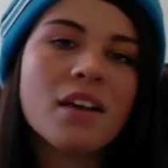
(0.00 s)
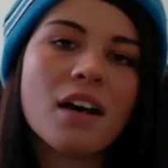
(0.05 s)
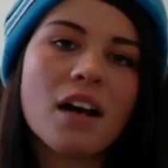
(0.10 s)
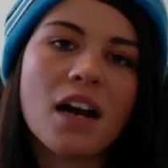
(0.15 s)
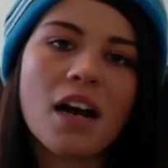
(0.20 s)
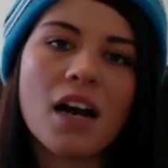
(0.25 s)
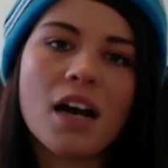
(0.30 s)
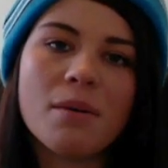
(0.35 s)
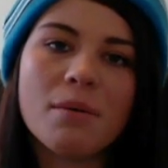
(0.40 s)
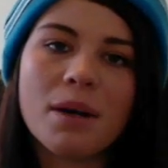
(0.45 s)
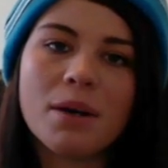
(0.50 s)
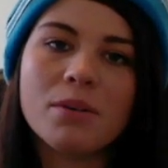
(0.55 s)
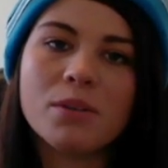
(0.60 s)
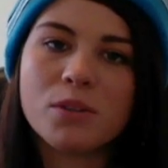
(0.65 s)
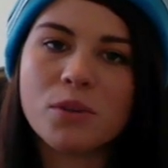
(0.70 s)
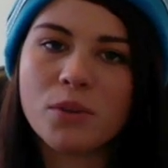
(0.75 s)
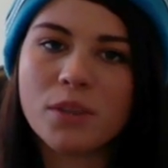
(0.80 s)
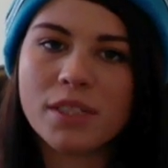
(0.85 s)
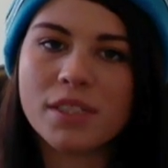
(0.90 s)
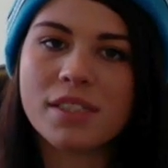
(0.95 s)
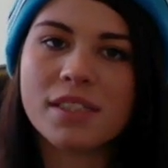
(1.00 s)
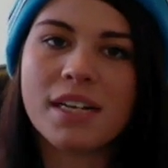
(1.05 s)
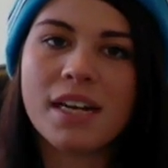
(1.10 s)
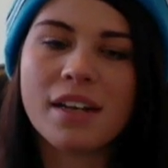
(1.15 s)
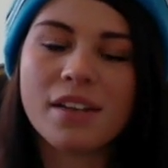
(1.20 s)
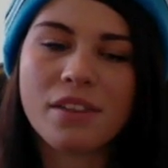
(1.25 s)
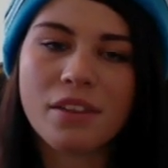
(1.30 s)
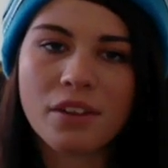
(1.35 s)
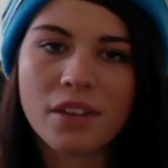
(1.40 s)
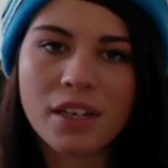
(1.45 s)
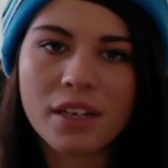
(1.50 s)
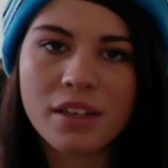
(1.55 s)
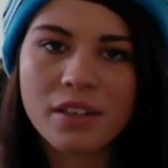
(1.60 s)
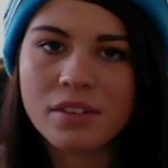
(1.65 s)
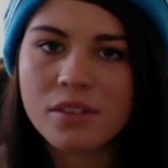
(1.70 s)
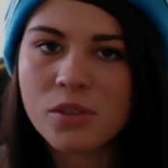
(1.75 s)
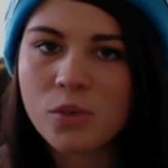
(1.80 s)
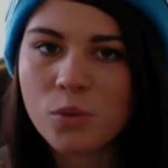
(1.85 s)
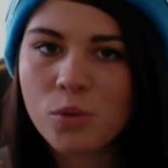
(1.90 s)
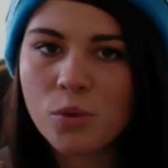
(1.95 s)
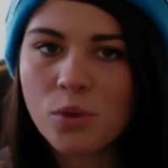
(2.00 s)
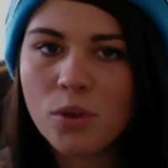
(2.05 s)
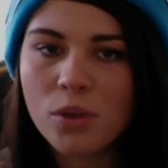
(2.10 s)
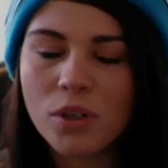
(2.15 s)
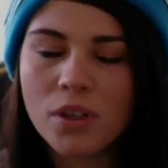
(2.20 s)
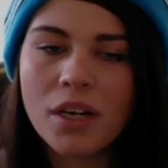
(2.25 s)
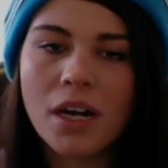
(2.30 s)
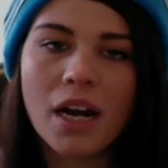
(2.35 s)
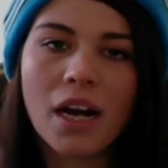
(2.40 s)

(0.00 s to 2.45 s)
I was always an athlete in school.